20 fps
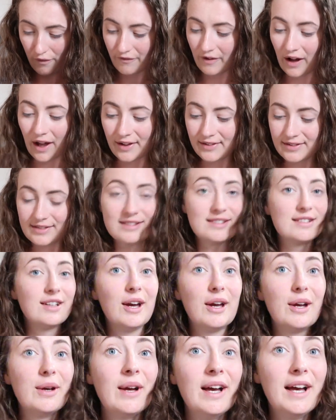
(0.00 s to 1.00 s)
fun.
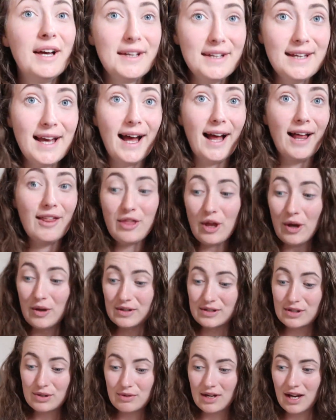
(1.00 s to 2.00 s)
So yeah,
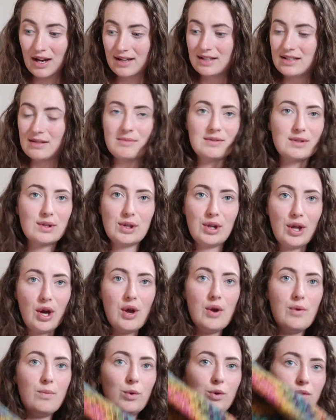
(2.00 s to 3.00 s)
those 3 items
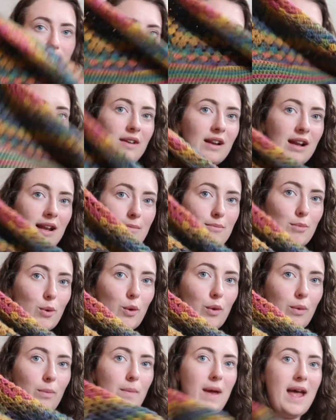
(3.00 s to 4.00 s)
alone will definitely
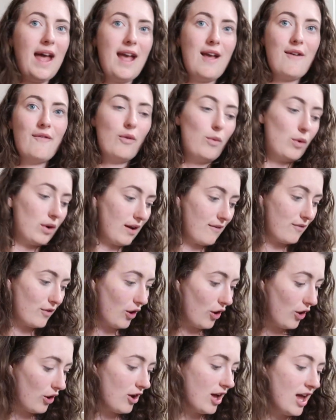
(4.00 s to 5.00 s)
more than pay for what I've
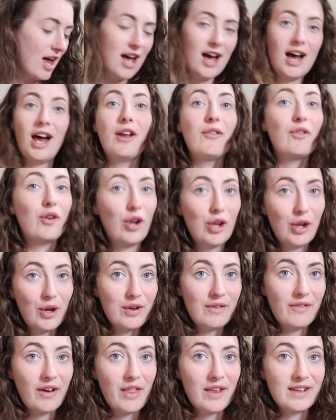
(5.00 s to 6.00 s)
got, and I've got a
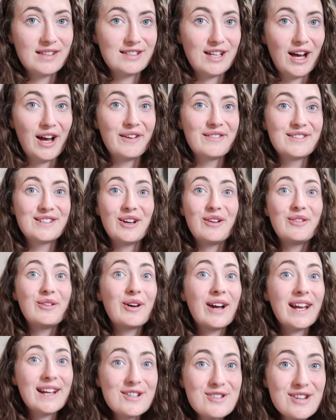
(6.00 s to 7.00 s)
load of other stuff. So if
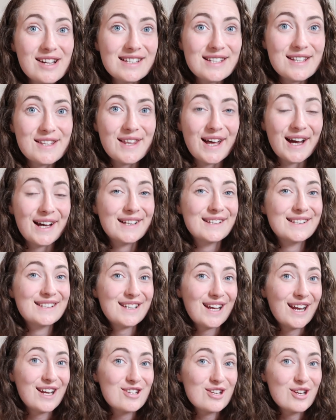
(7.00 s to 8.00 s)
you're interested in that,
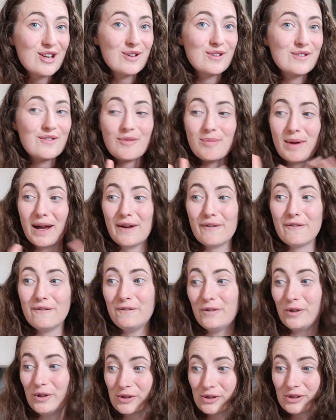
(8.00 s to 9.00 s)
stay tuned for my
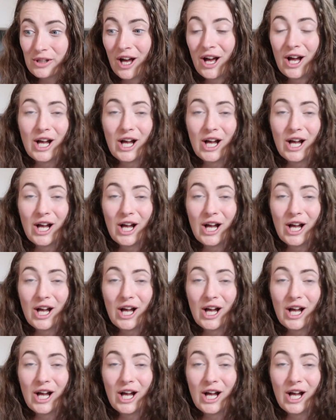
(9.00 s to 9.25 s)
full